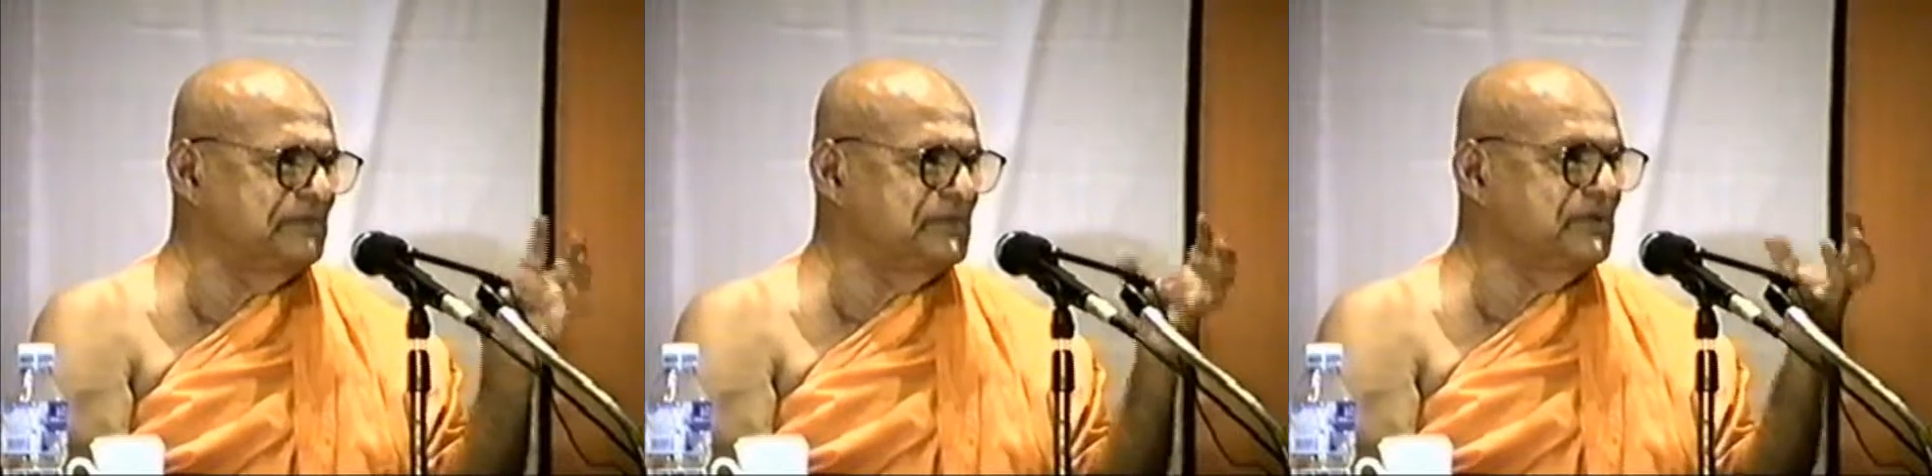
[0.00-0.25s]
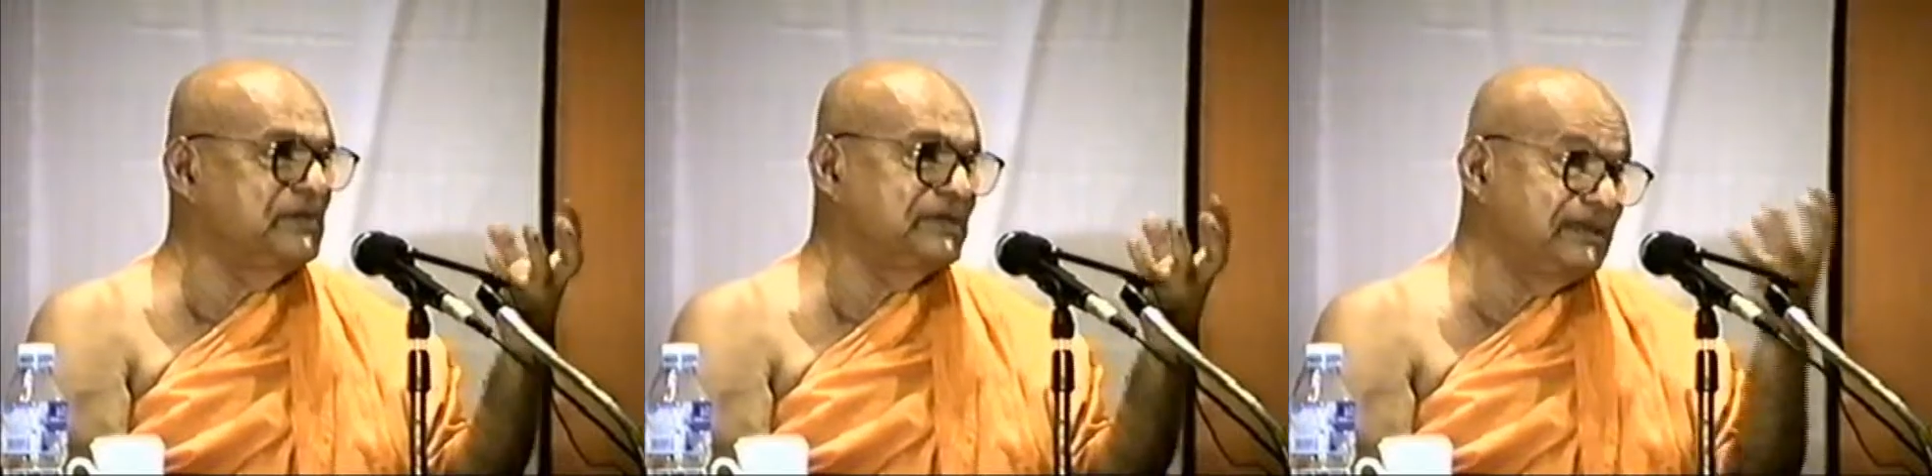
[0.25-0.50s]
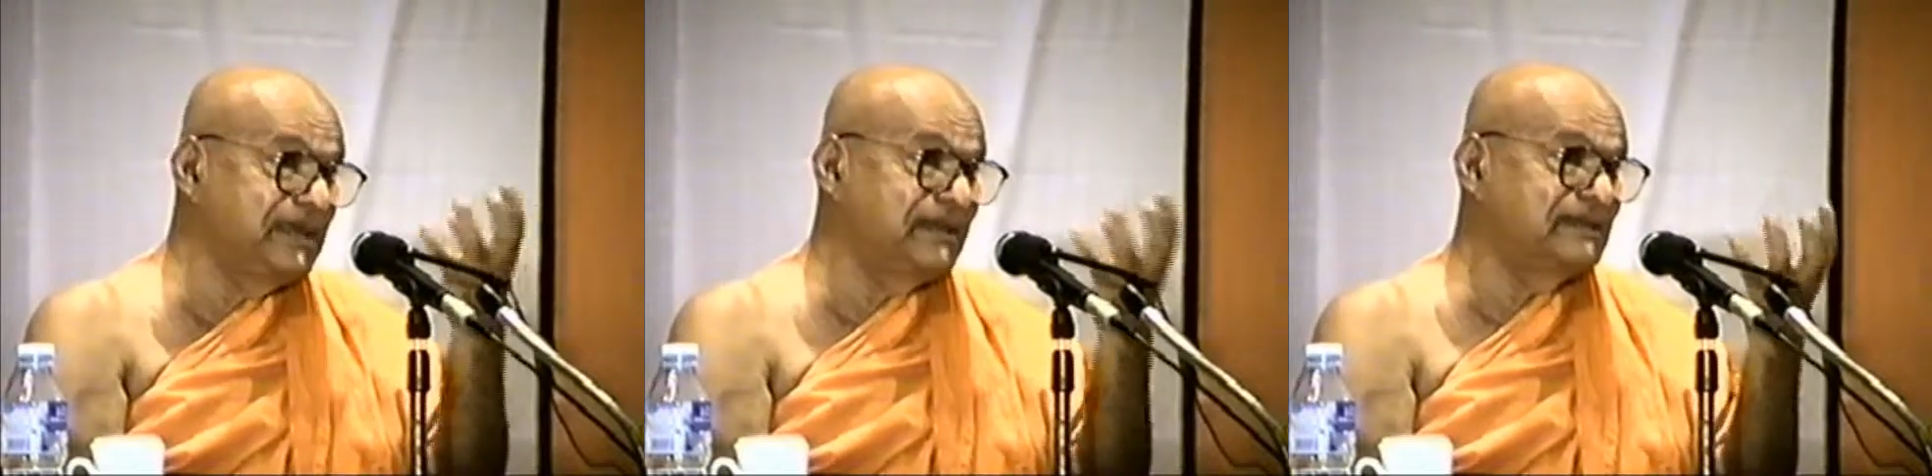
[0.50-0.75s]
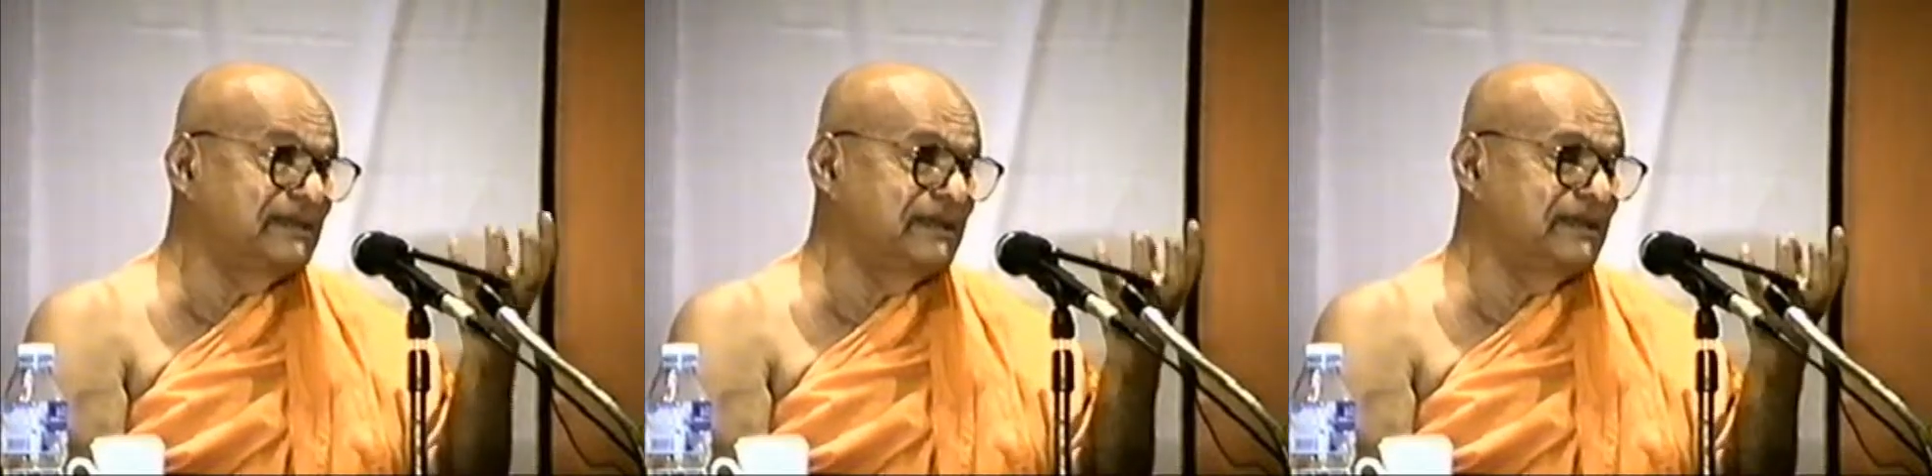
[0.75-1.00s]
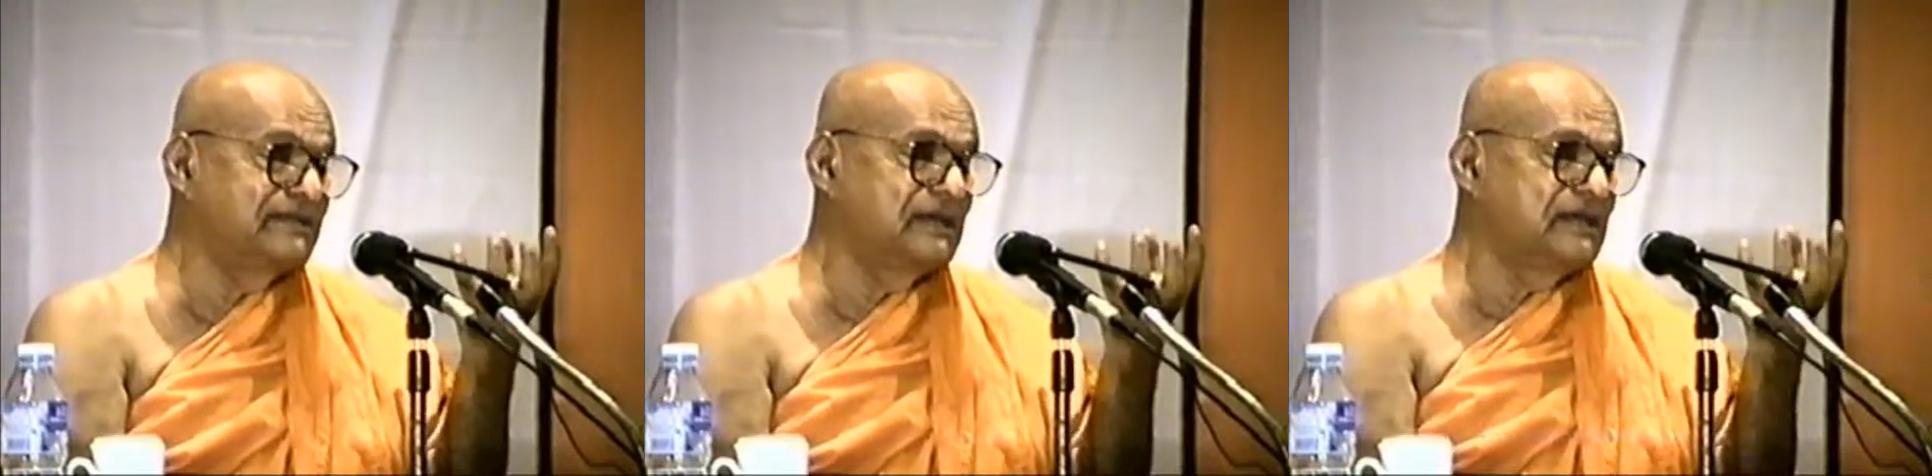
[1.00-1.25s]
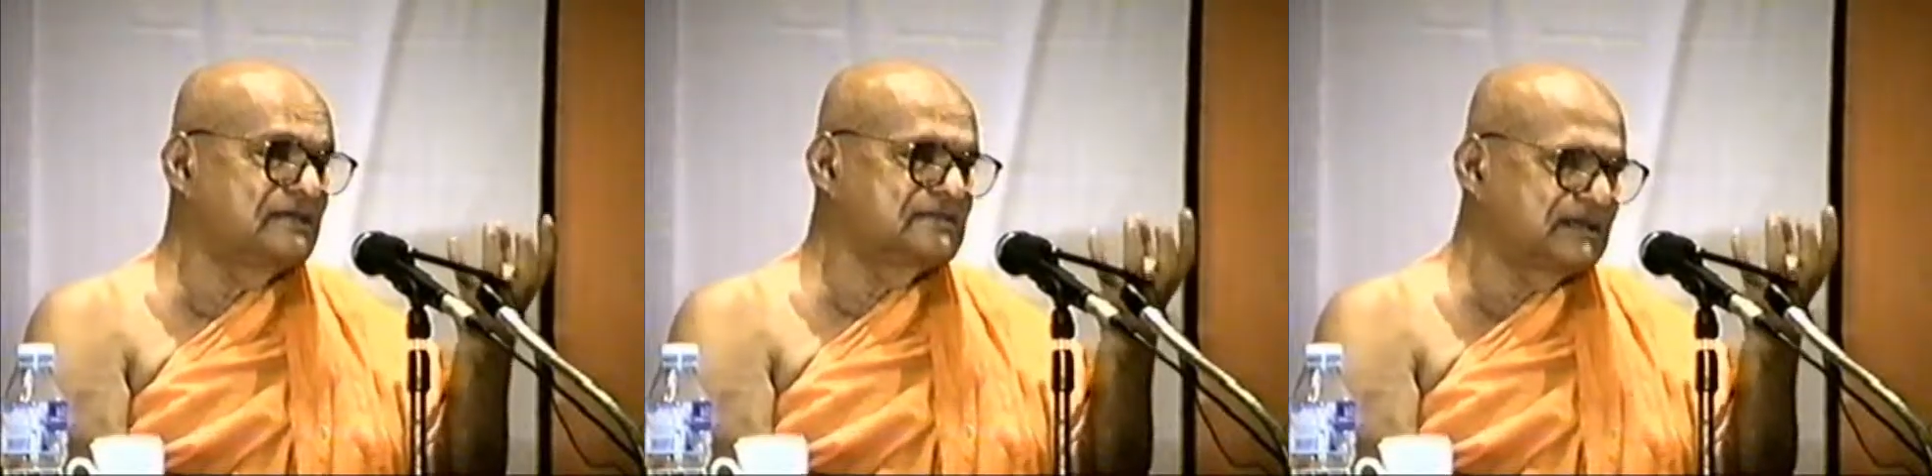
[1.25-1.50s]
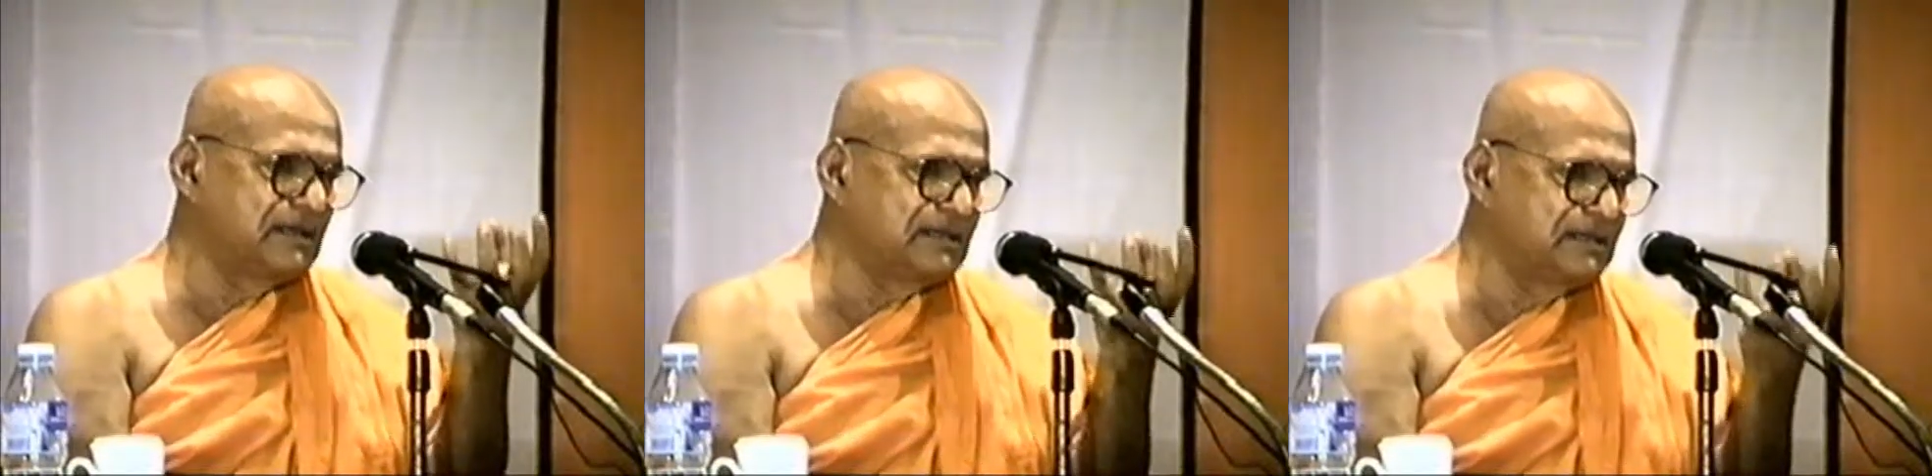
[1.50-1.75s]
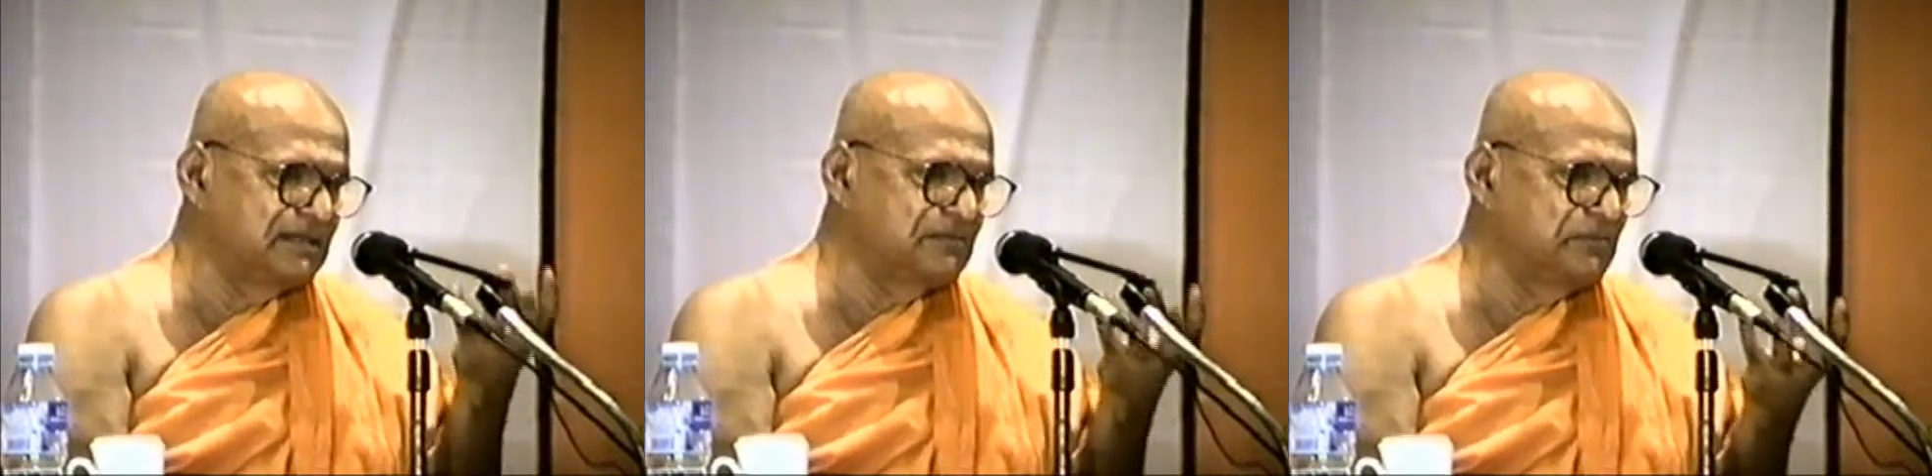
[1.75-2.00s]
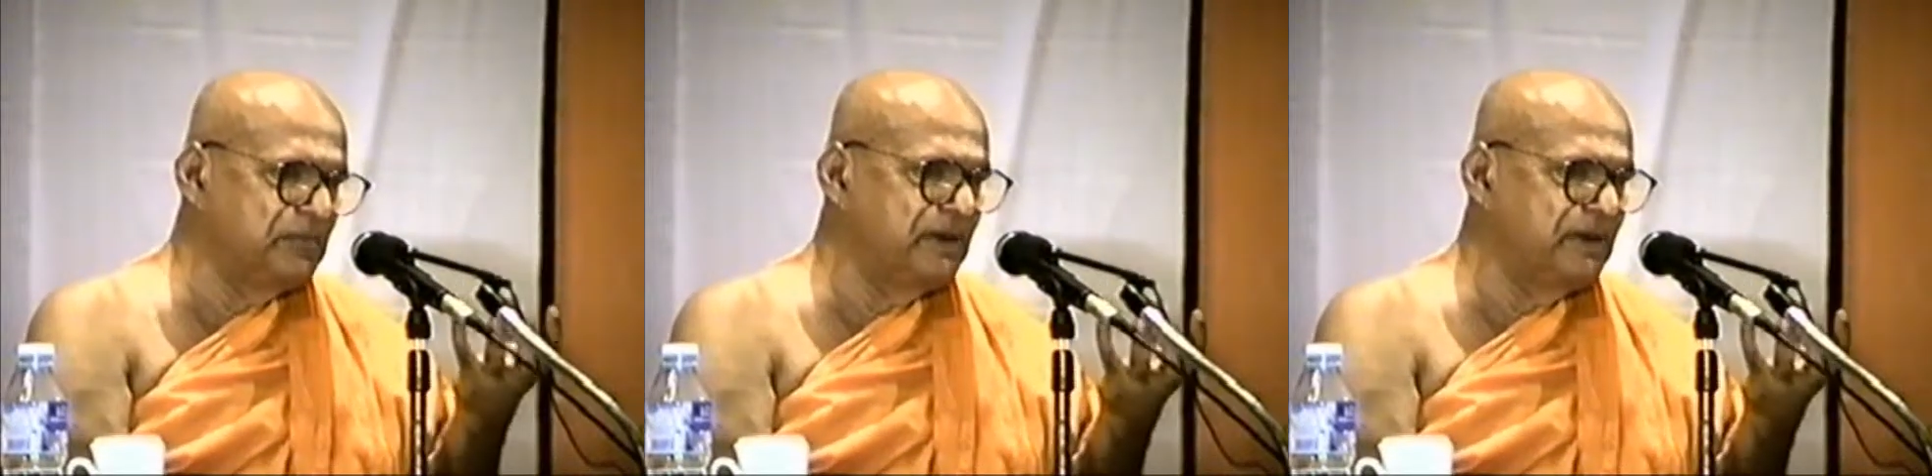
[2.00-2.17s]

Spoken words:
because he gets that psychic